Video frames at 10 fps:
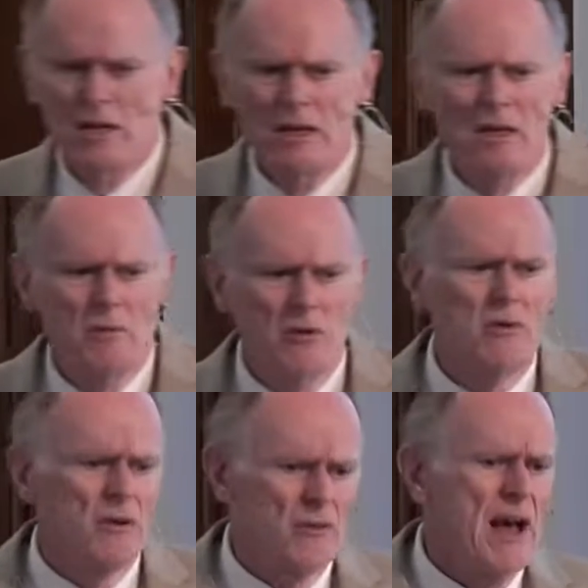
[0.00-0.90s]
He'd been
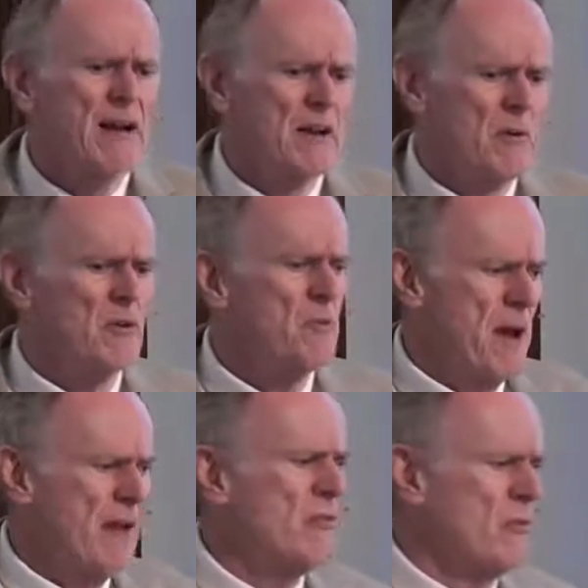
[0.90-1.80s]
doing exactly what his
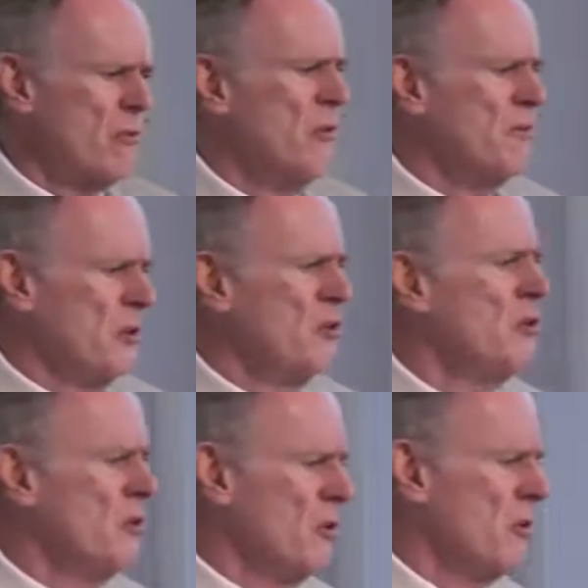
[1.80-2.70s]
pastor told him to
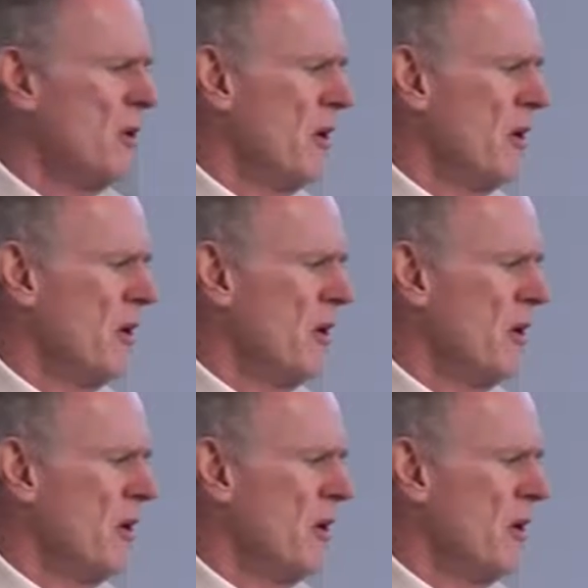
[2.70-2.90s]
do.